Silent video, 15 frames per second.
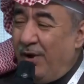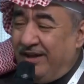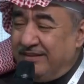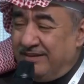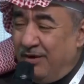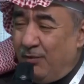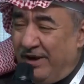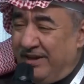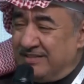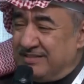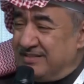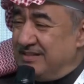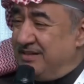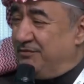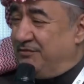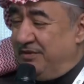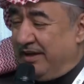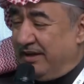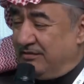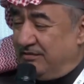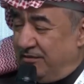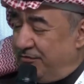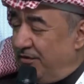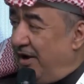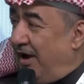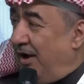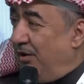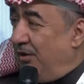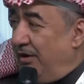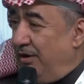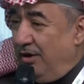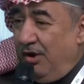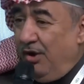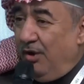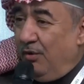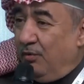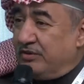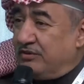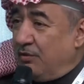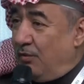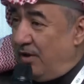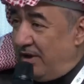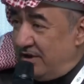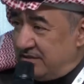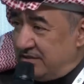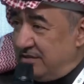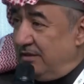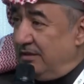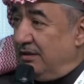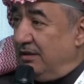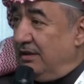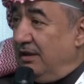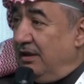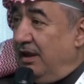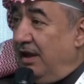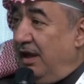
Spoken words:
it means that this is one side and there will be no reaction,